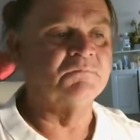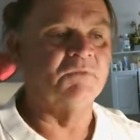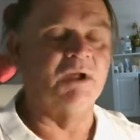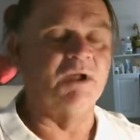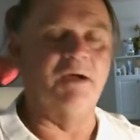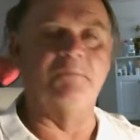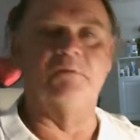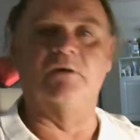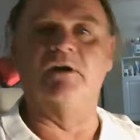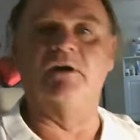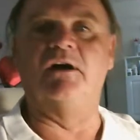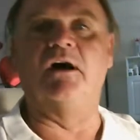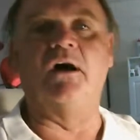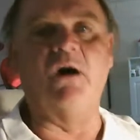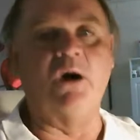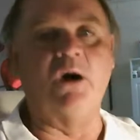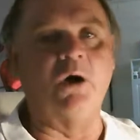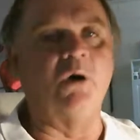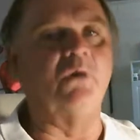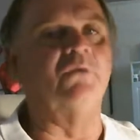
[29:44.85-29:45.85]
I pray
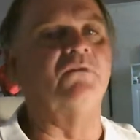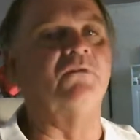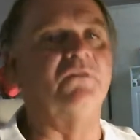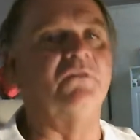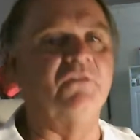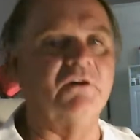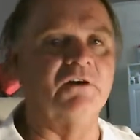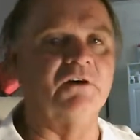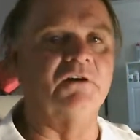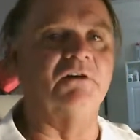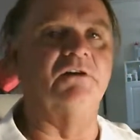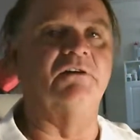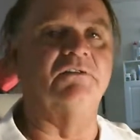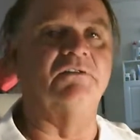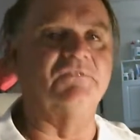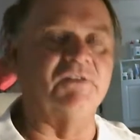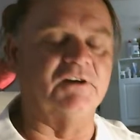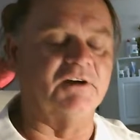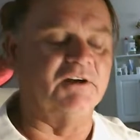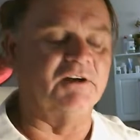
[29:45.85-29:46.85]
all the
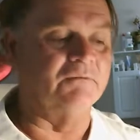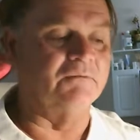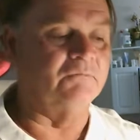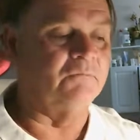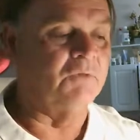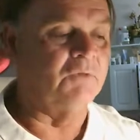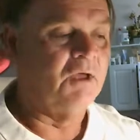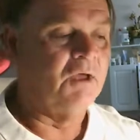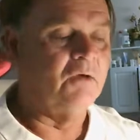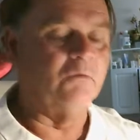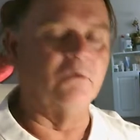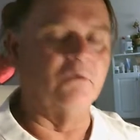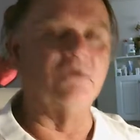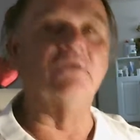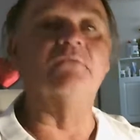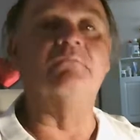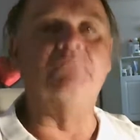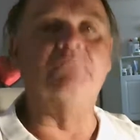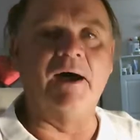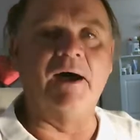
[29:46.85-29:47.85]
time. We're in
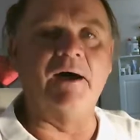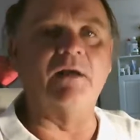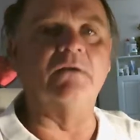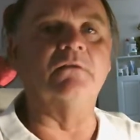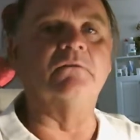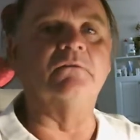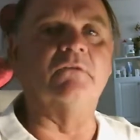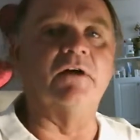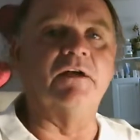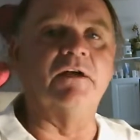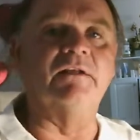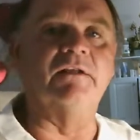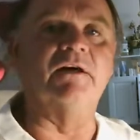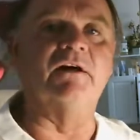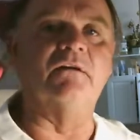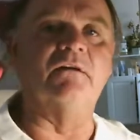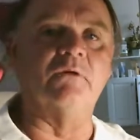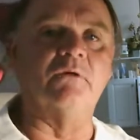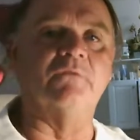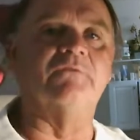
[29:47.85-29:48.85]
a battle right
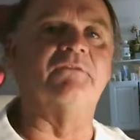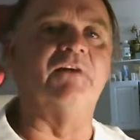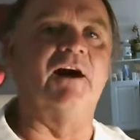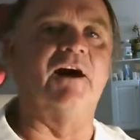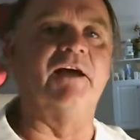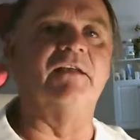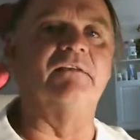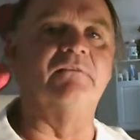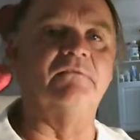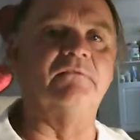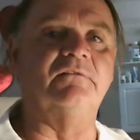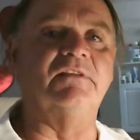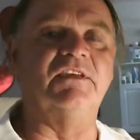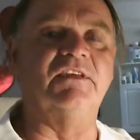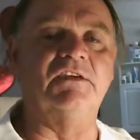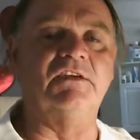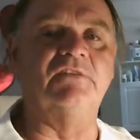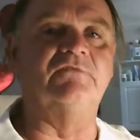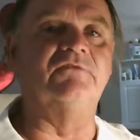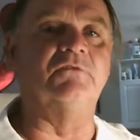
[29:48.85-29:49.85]
now. We're fighting
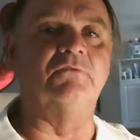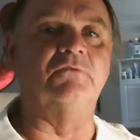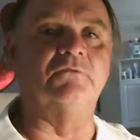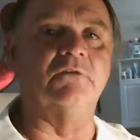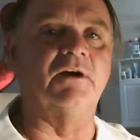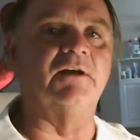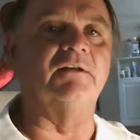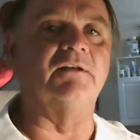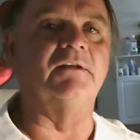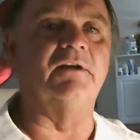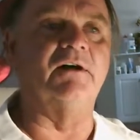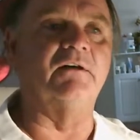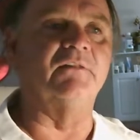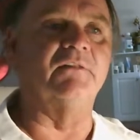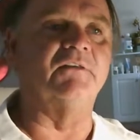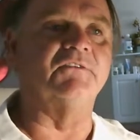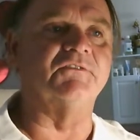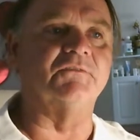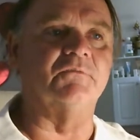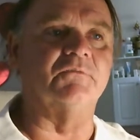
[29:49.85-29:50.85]
evil right now.
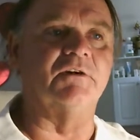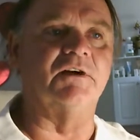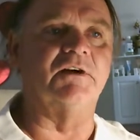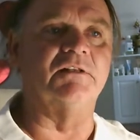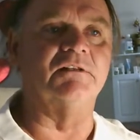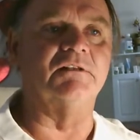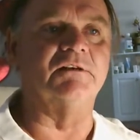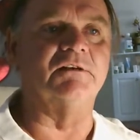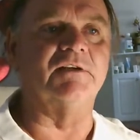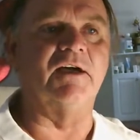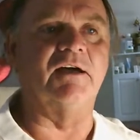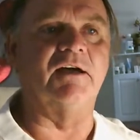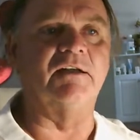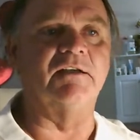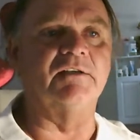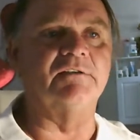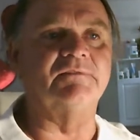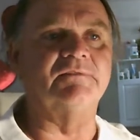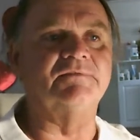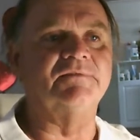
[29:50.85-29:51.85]
That's the way I look at it.